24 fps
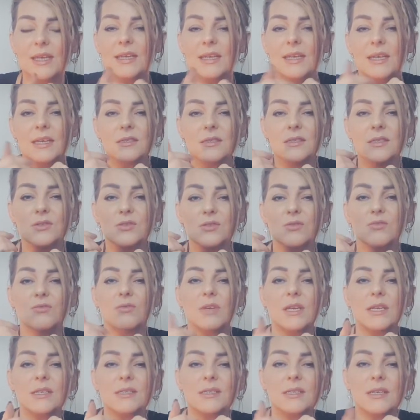yes, it's
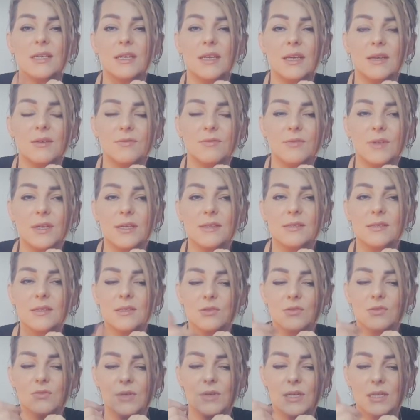great to give. Yes,
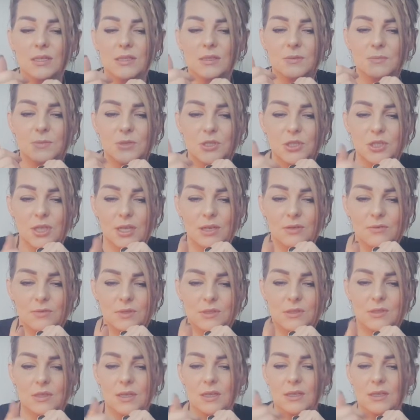it's great to be generous.